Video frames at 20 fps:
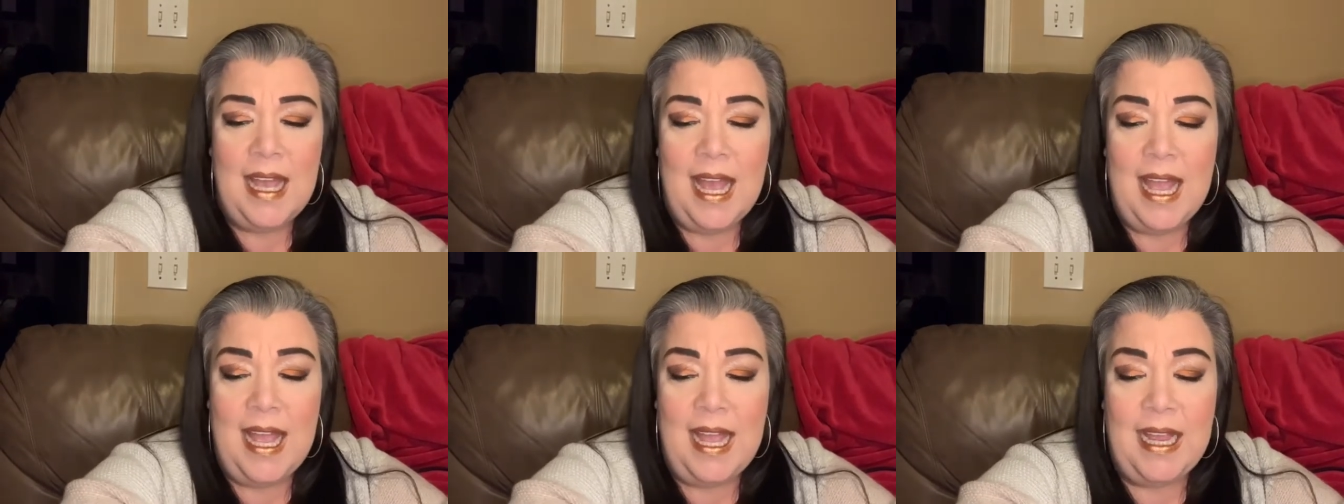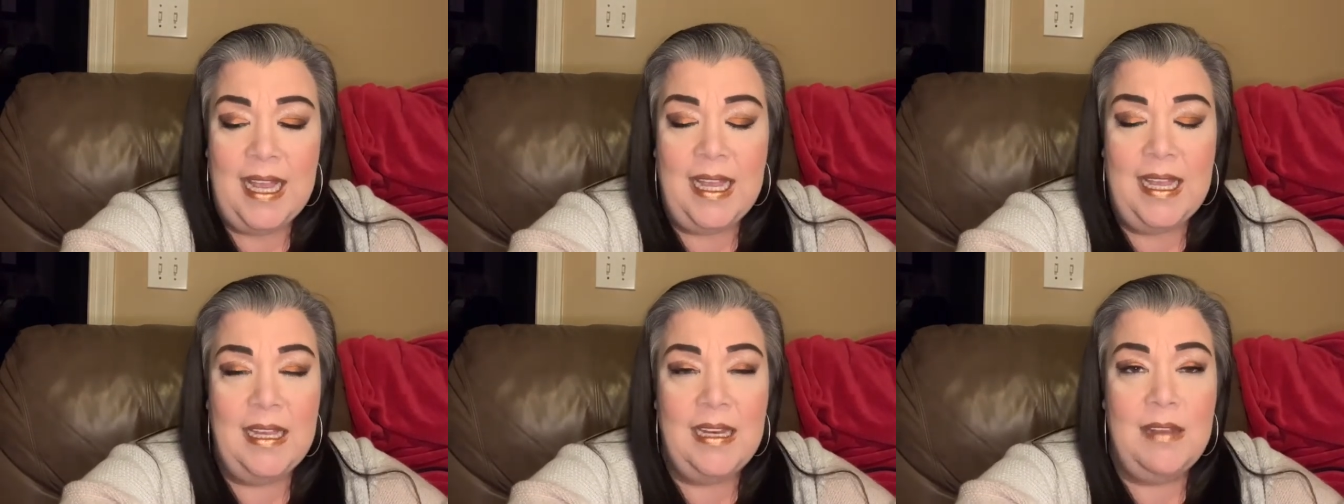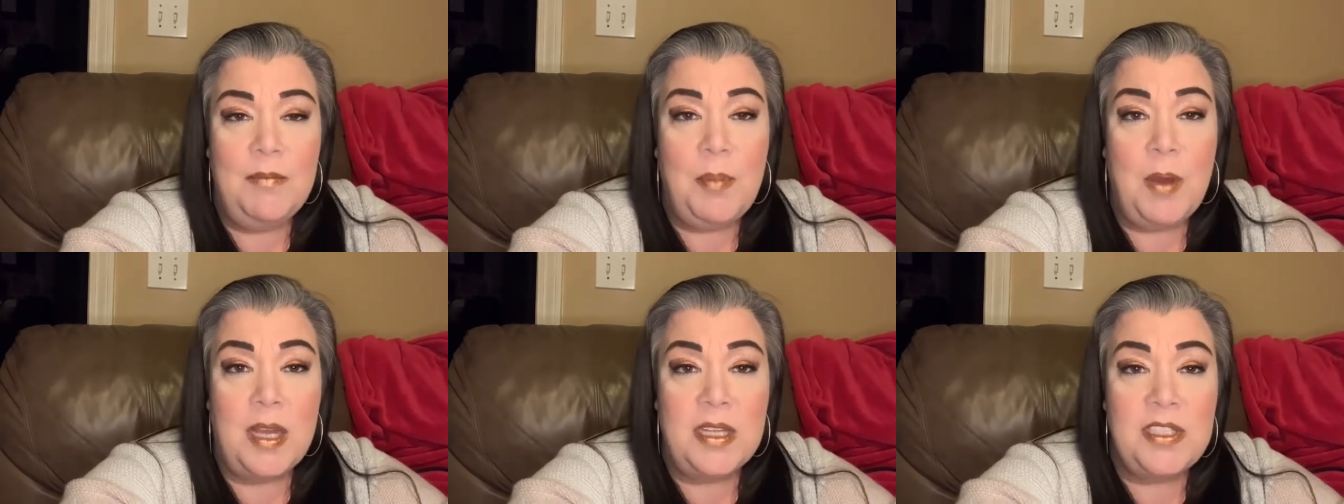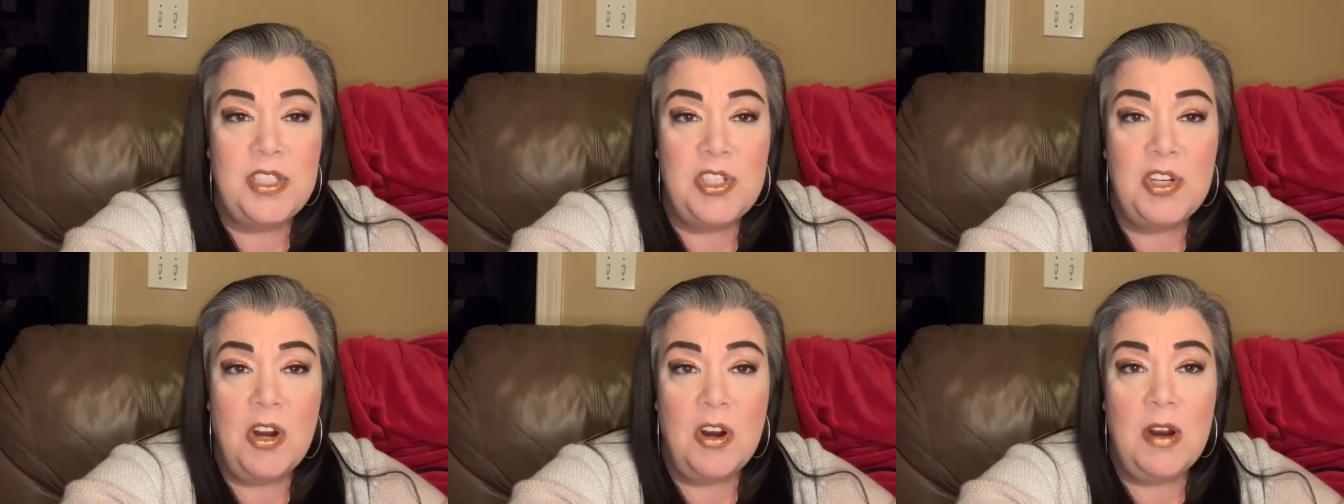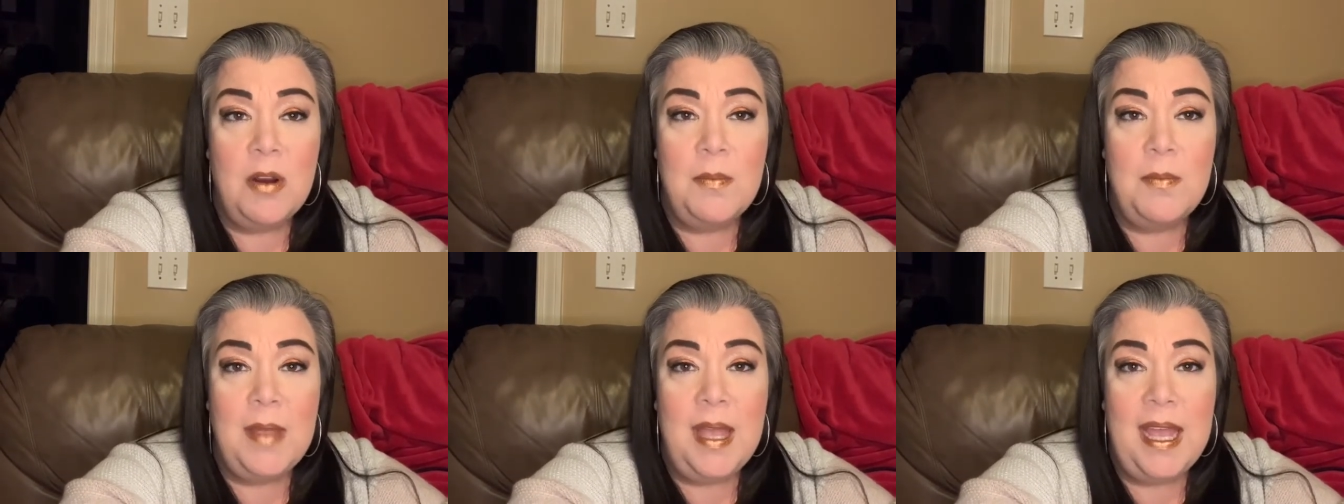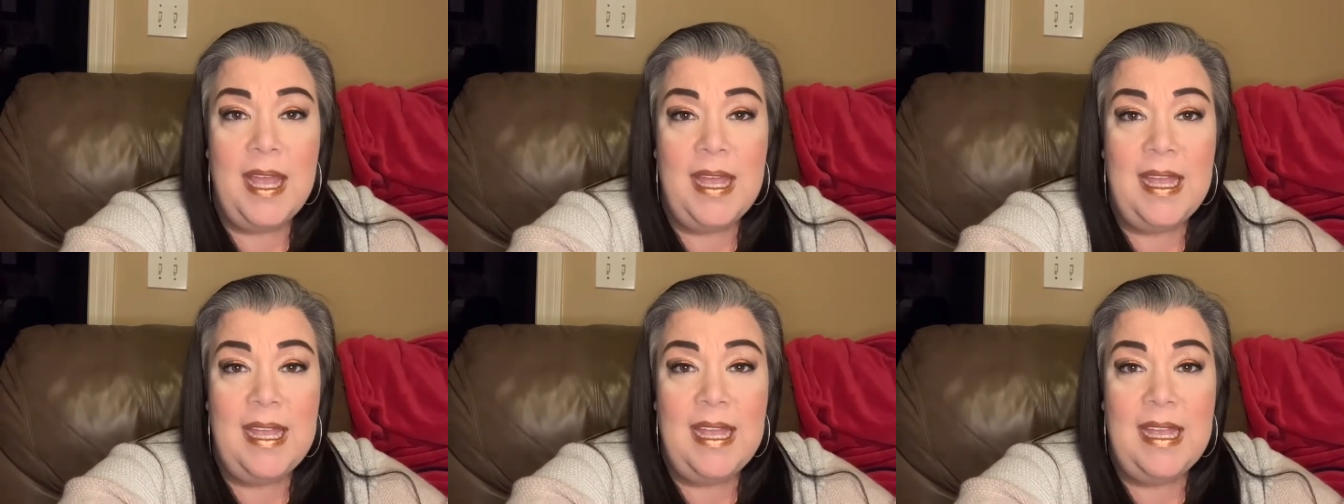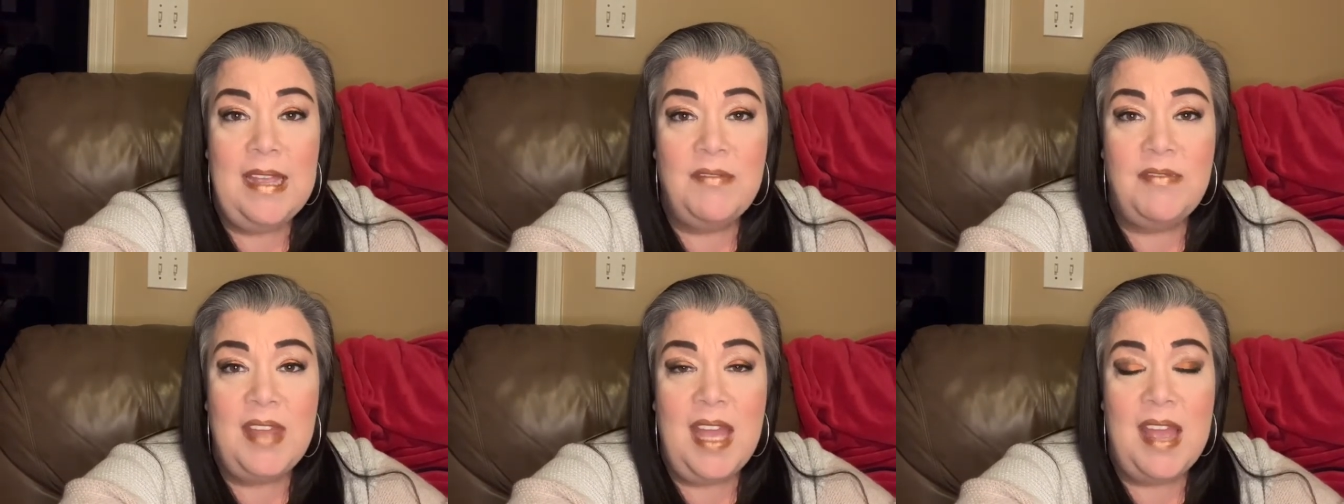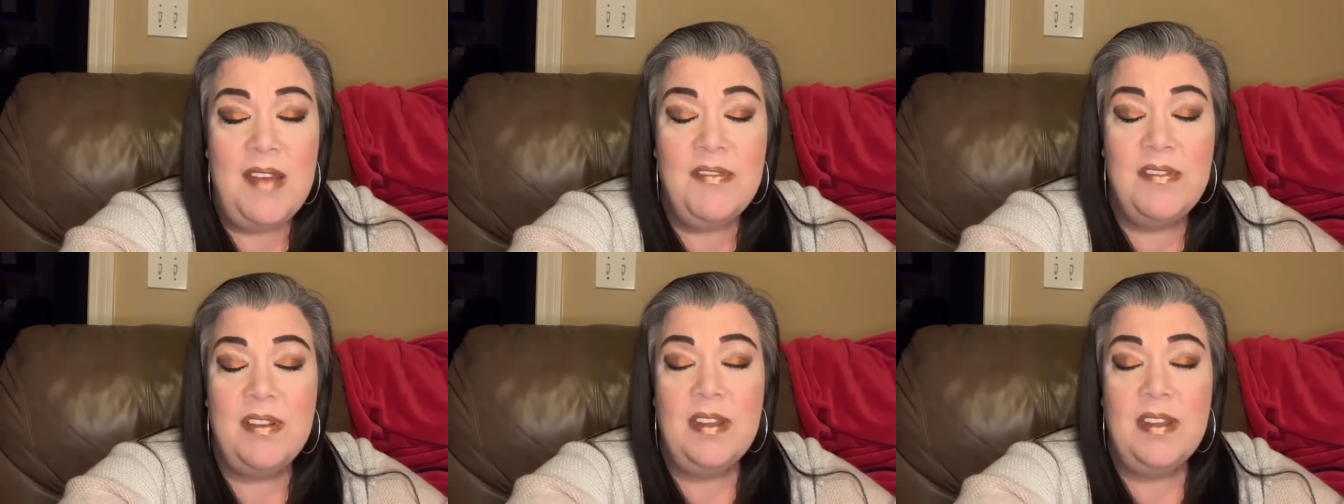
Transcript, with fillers: And BoxyCharm, if they have